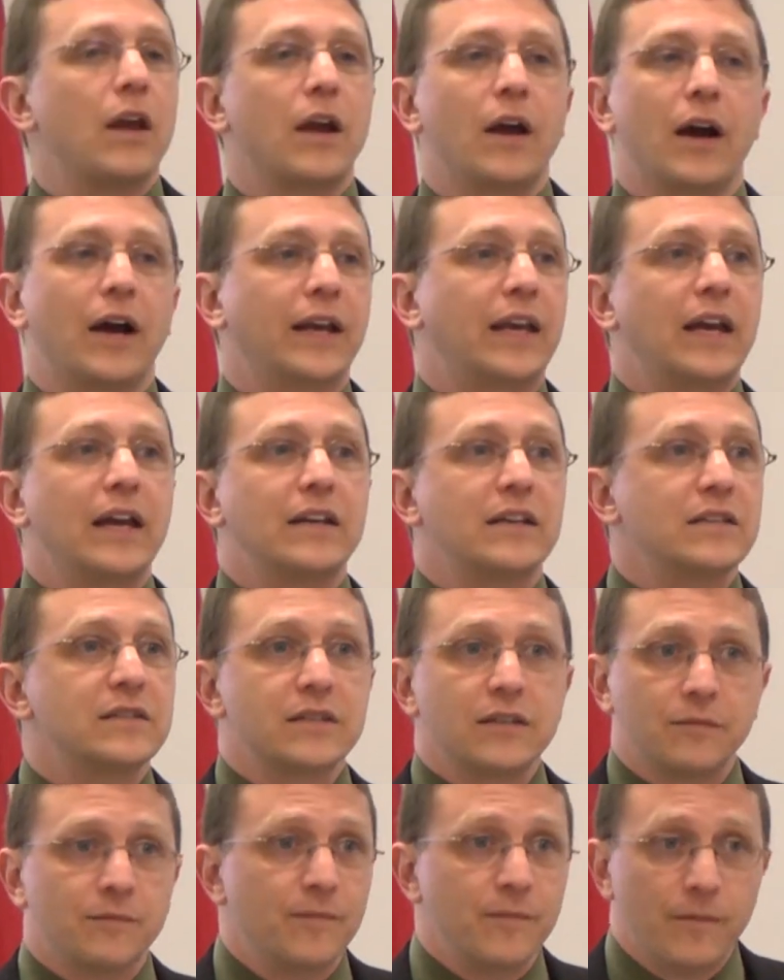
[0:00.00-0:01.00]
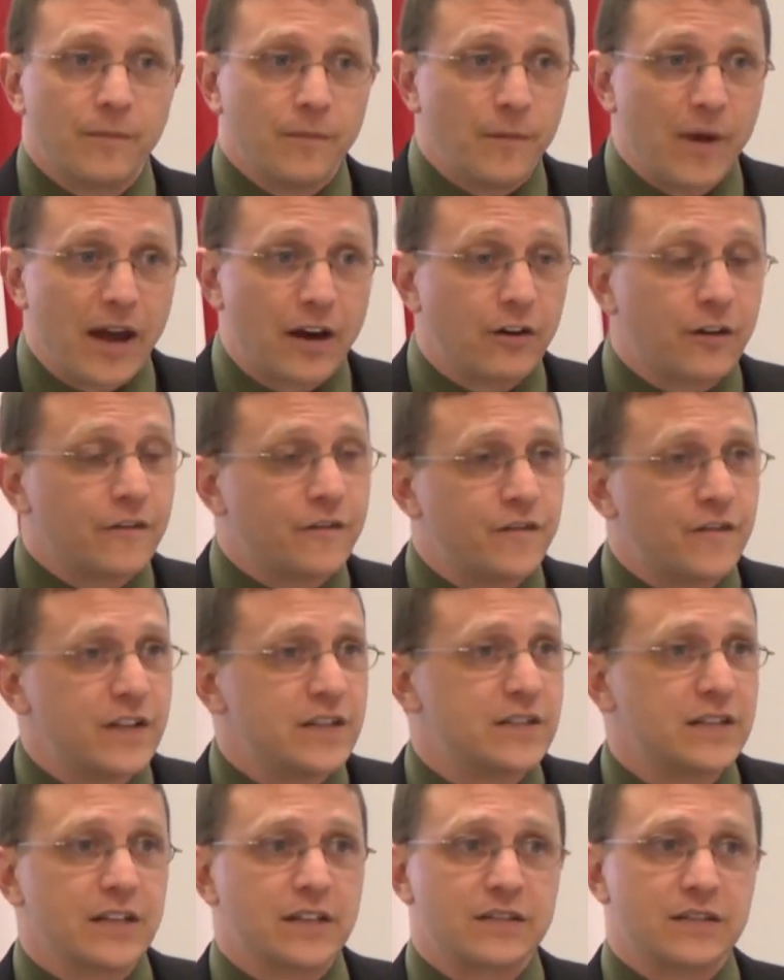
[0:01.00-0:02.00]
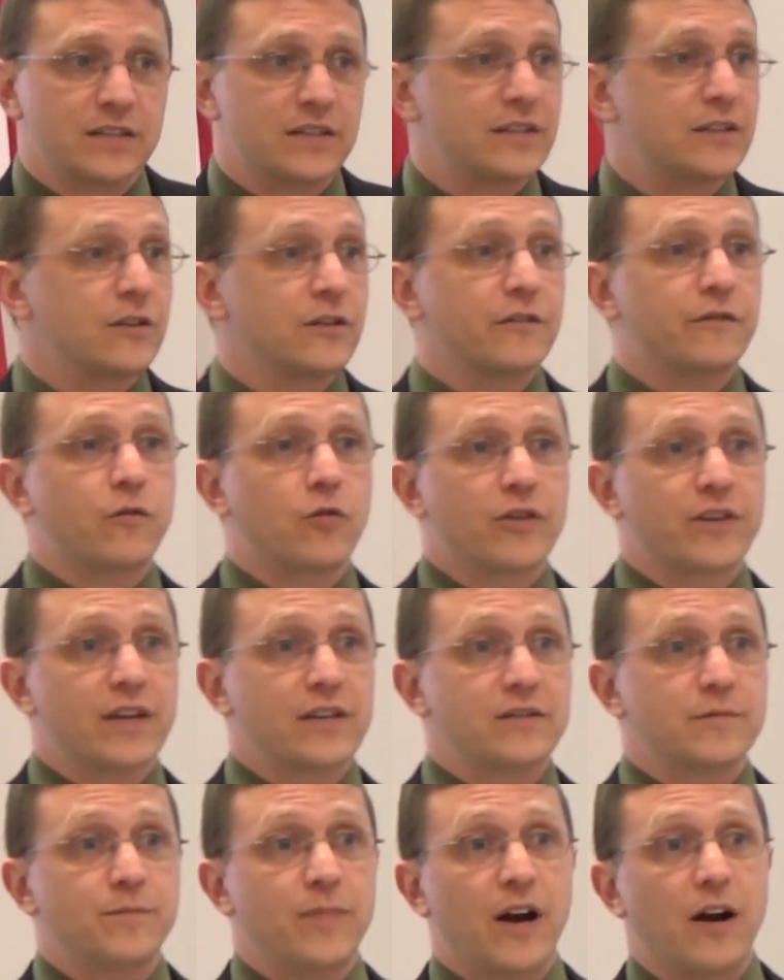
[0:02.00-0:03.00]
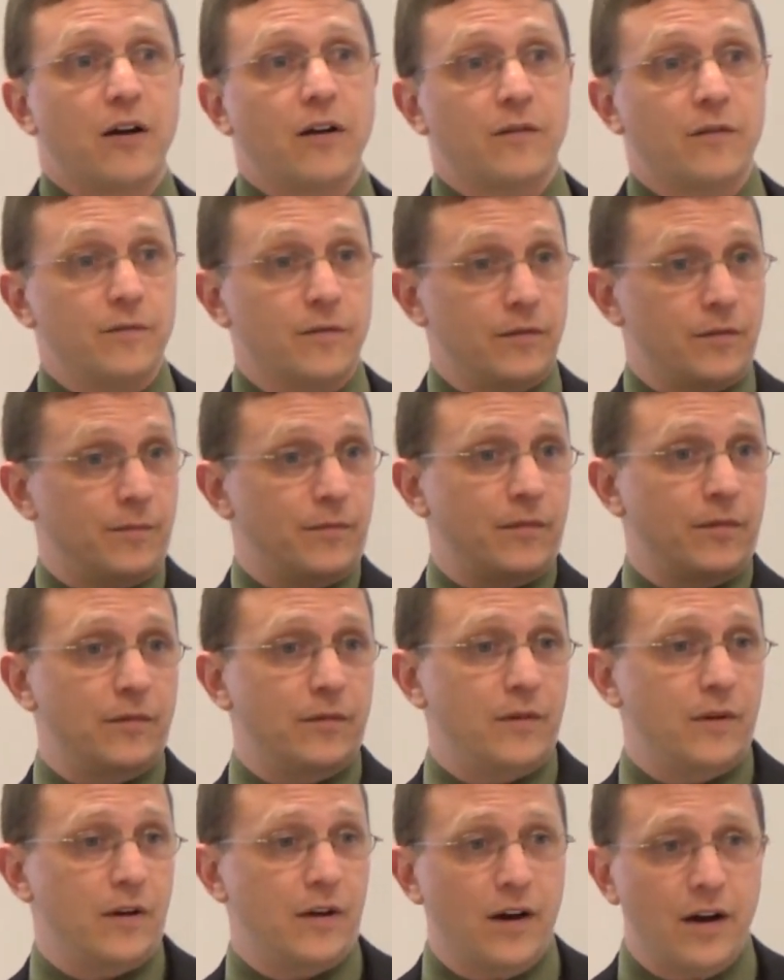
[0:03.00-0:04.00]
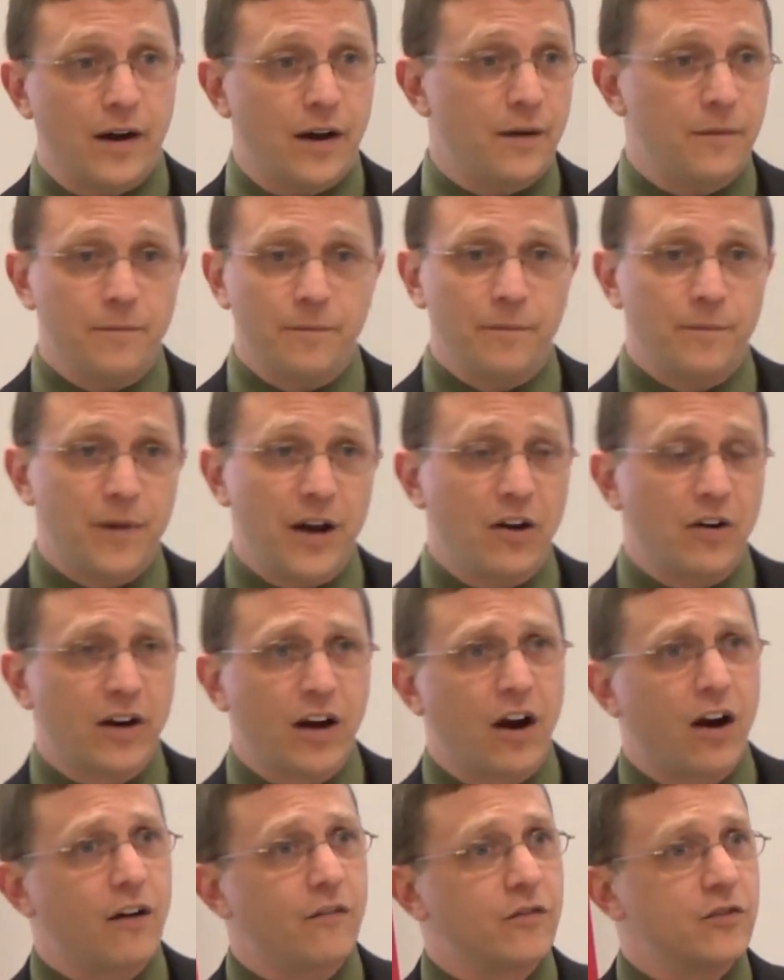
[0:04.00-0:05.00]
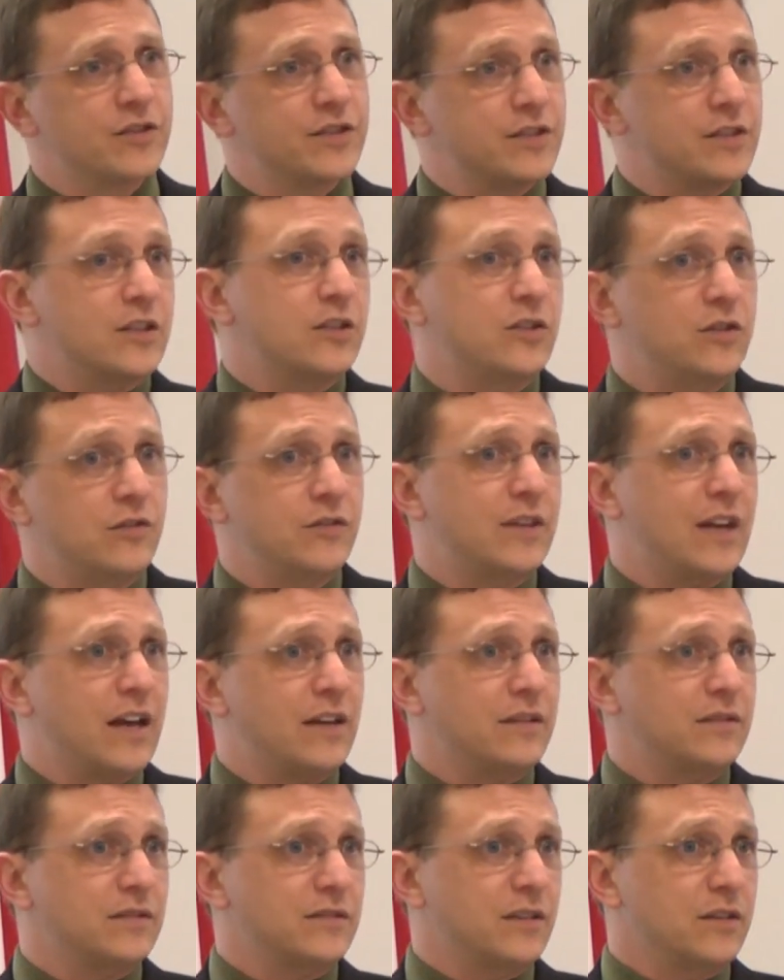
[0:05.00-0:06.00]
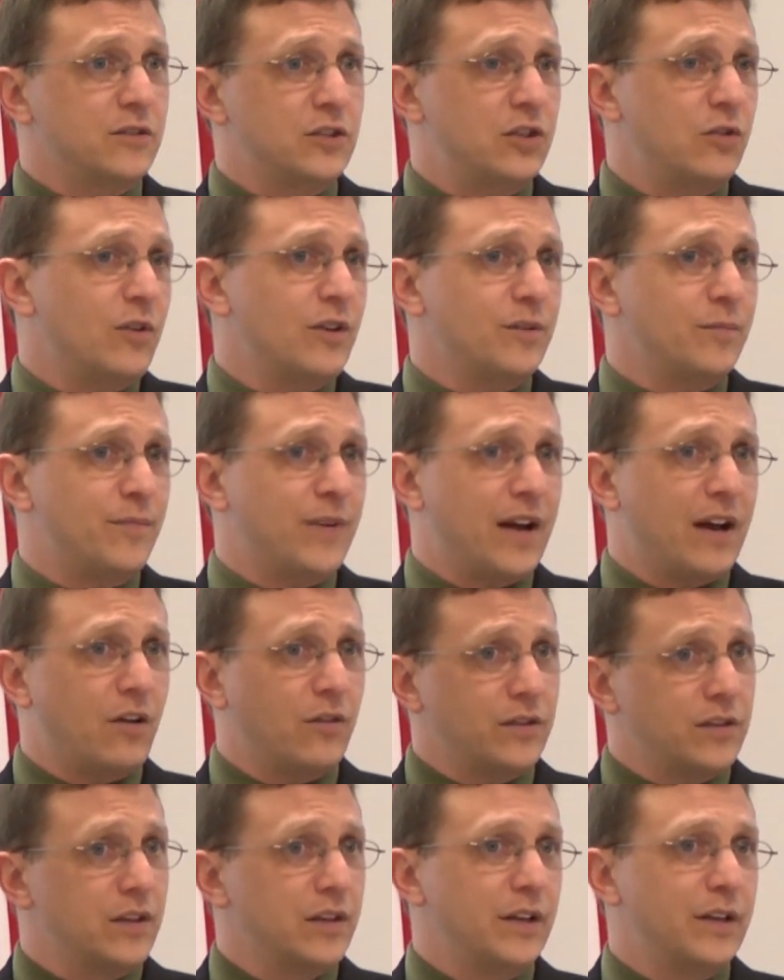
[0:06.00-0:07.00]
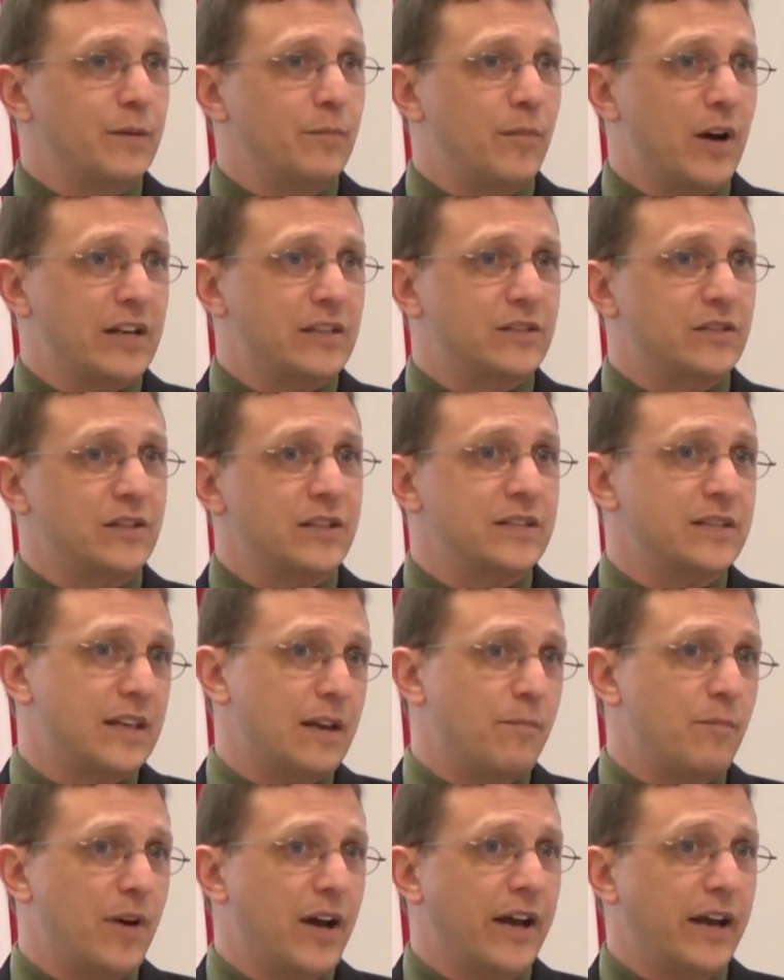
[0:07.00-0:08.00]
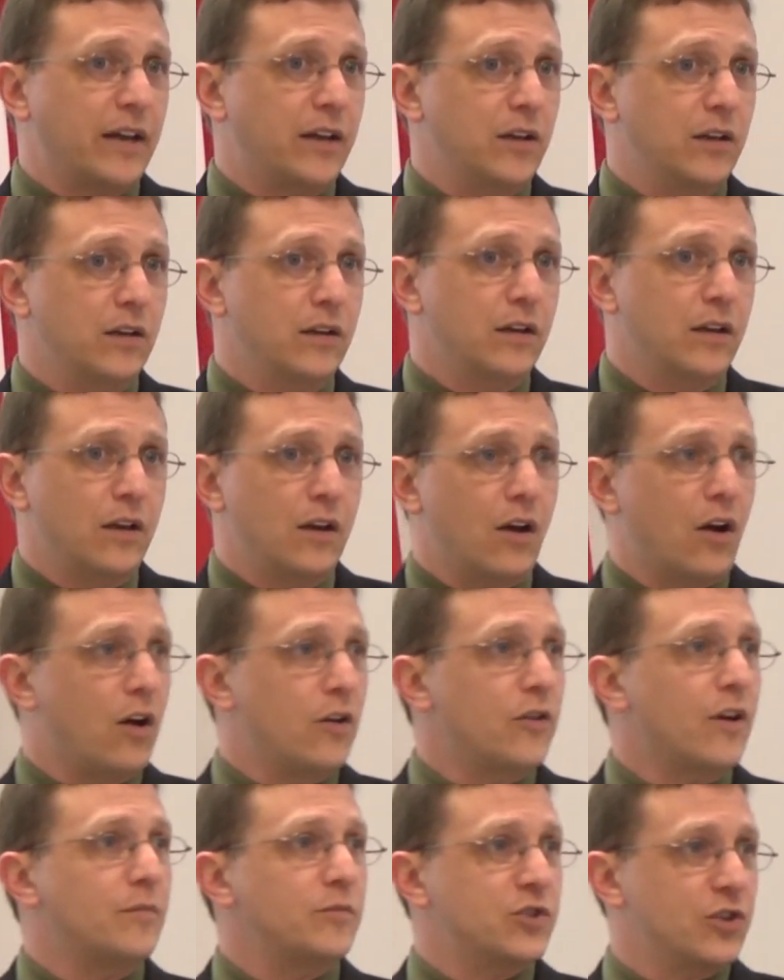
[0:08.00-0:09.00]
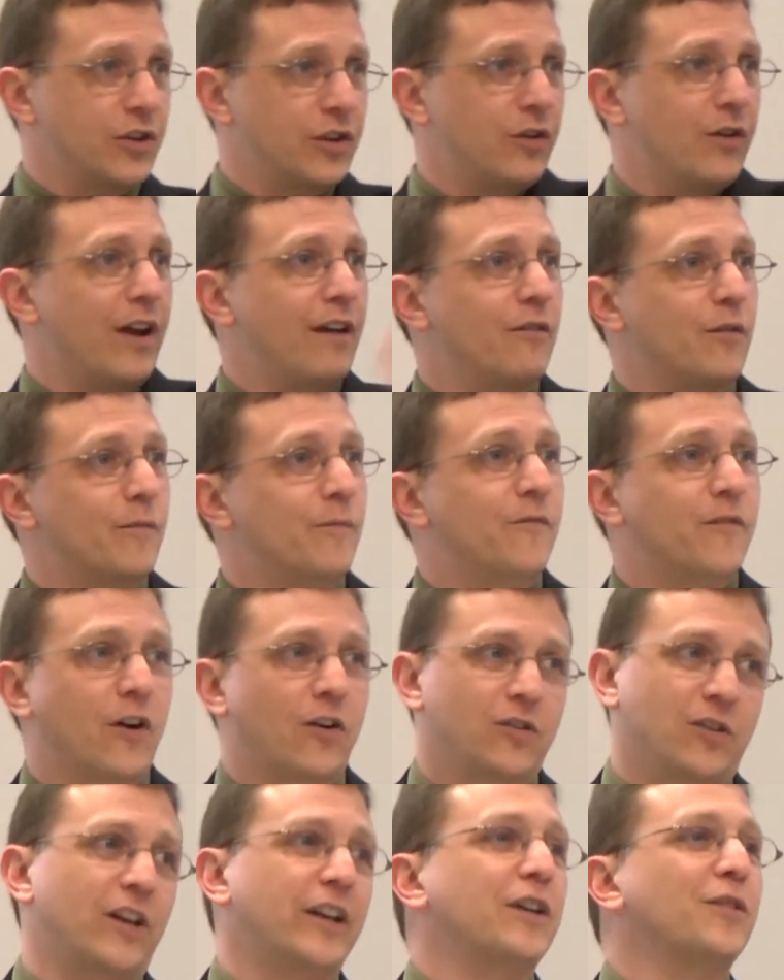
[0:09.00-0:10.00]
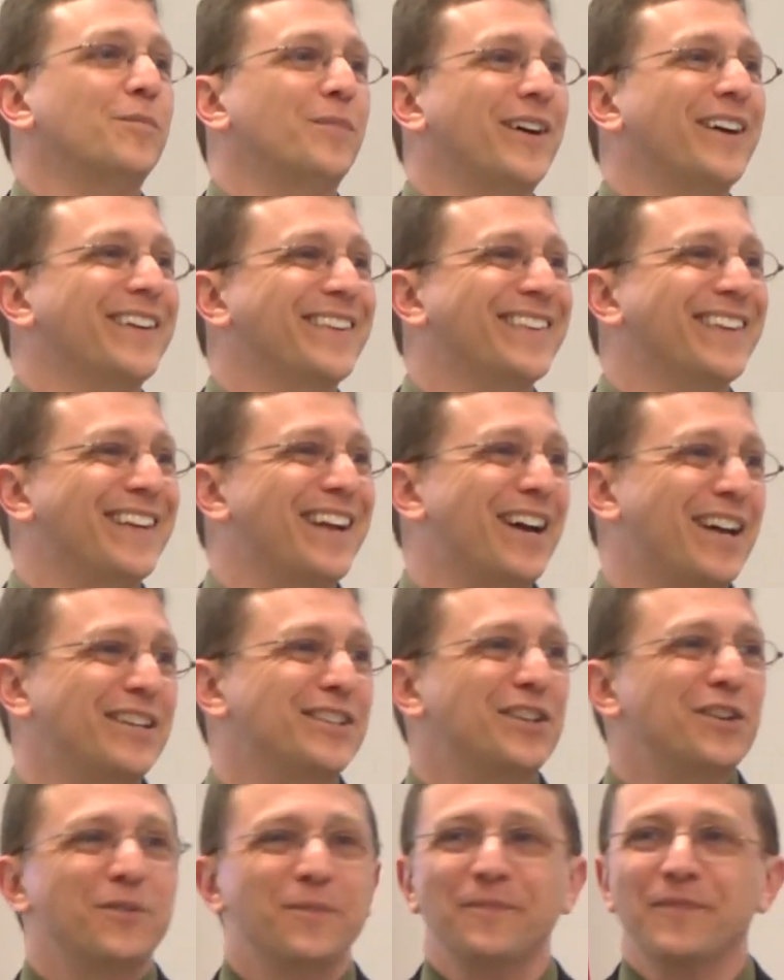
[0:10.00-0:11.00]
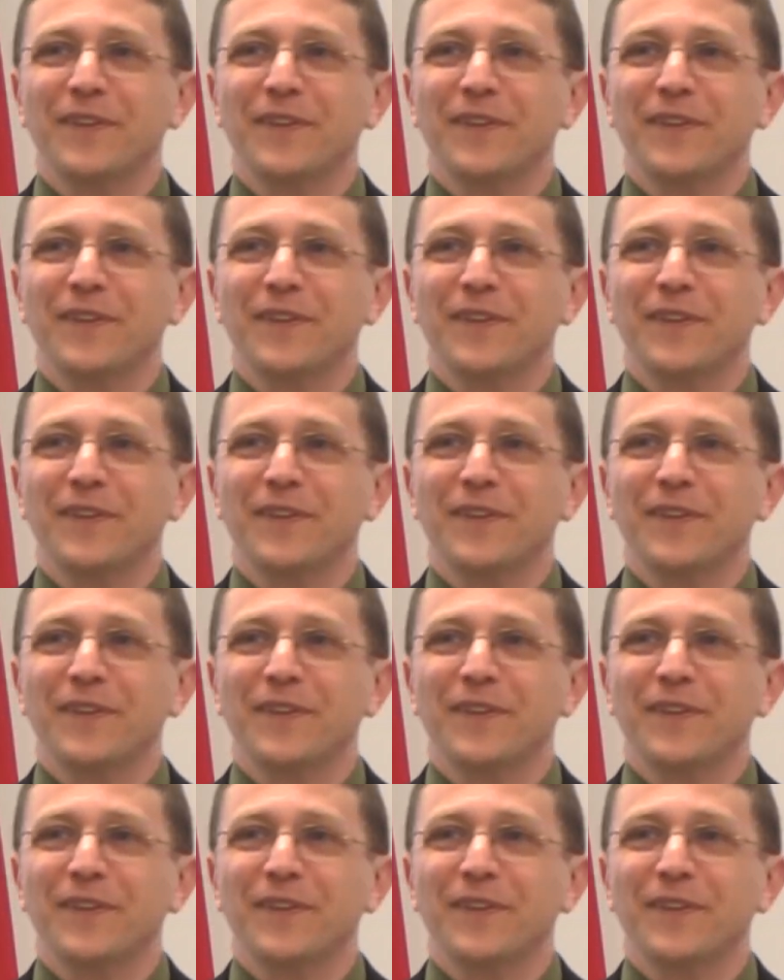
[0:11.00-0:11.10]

again, it's a matter of physics. It's still the 4,000 pound, uh, pound car versus the 200 pound bicyclist and bike, although I'm sure you have a far lighter bike than I do.